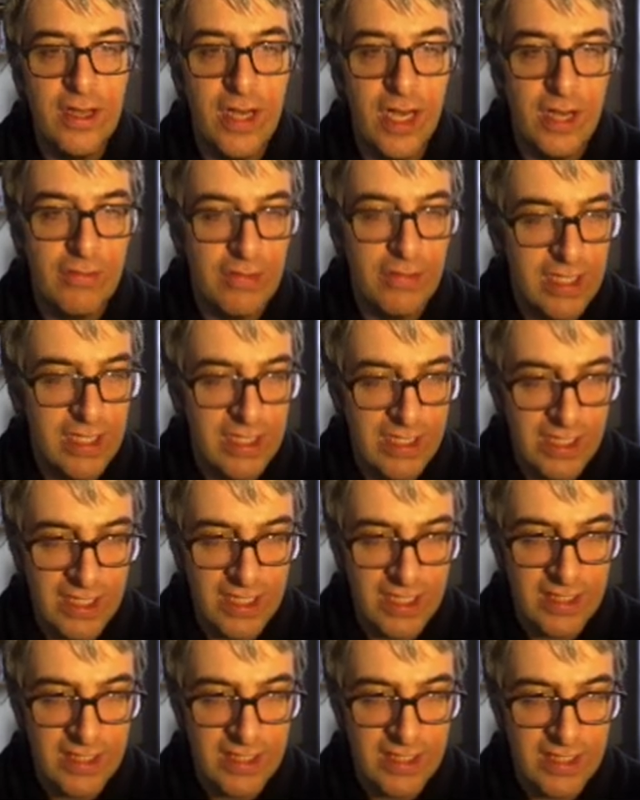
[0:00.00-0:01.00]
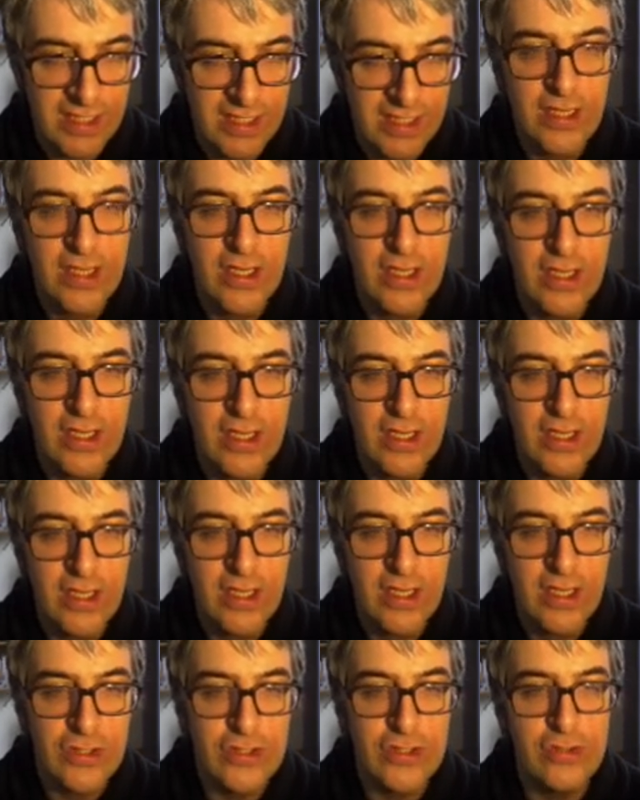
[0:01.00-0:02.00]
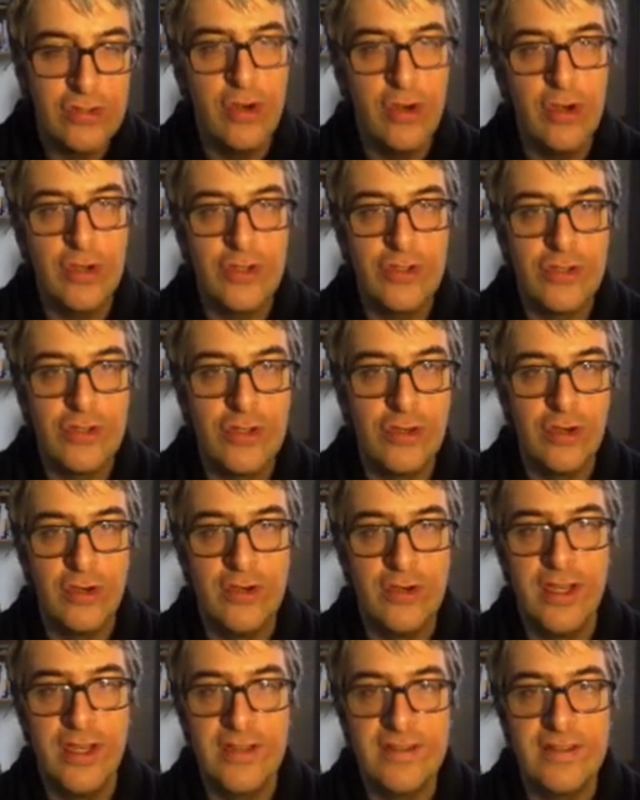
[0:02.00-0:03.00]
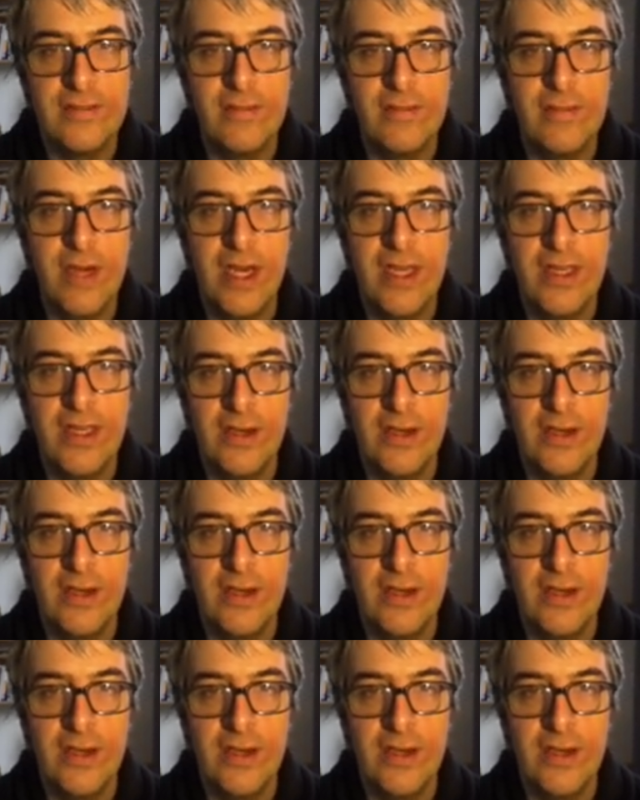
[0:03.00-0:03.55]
I will click it just to ensure that my